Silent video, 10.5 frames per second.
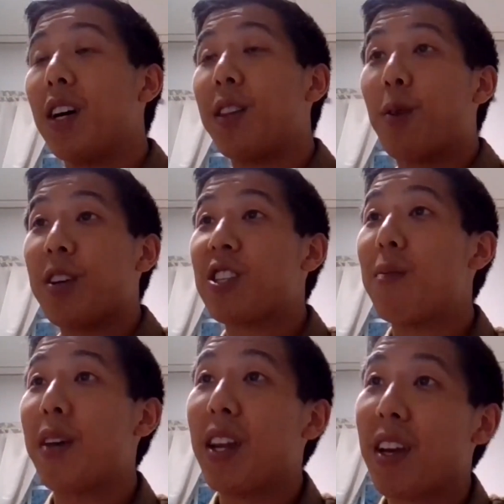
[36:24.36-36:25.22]
Another question
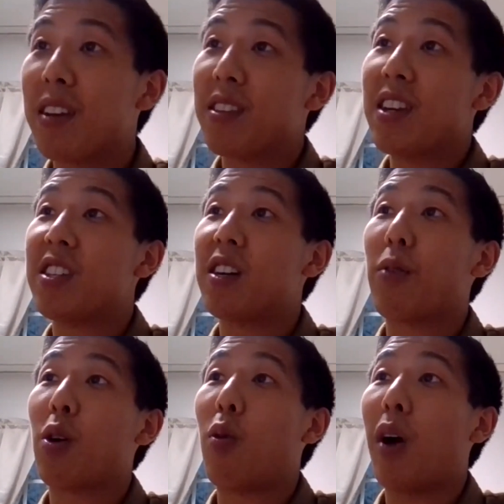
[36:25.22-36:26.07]
I'm getting is it a
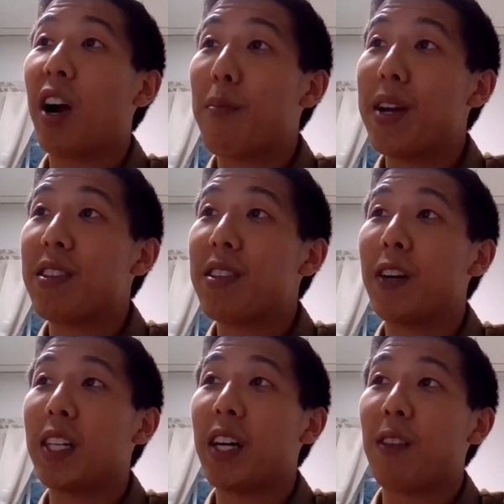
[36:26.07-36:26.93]
requirement to
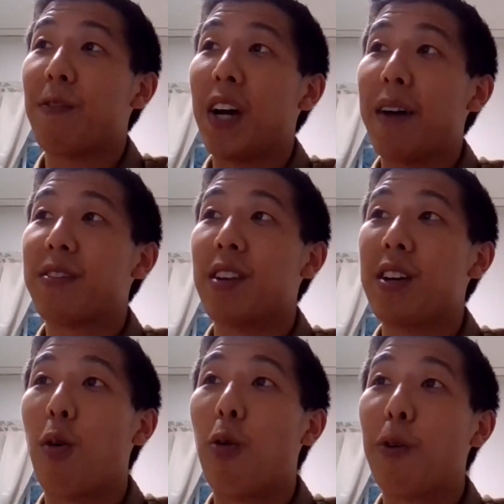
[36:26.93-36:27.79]
fill out the FAFSA
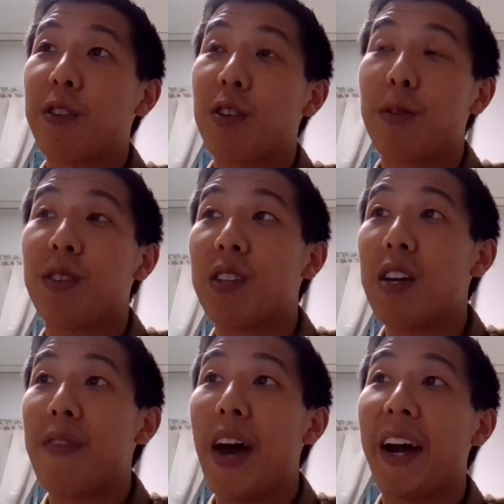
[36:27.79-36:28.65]
in order to
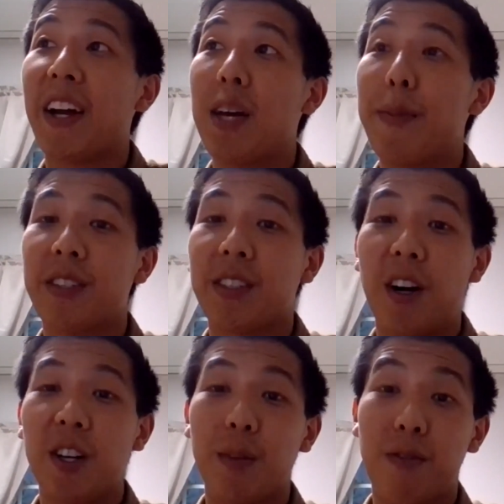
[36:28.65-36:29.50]
receive academic
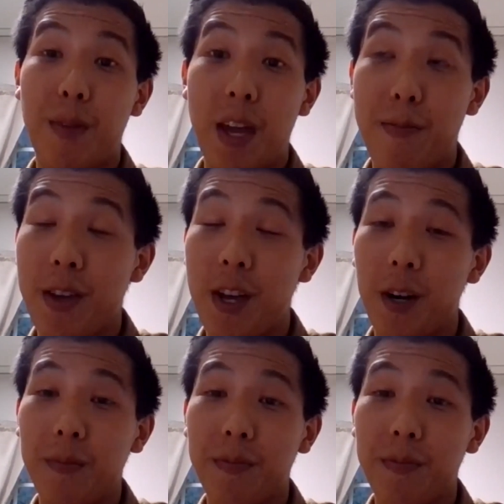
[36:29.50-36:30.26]
scholarships from APU?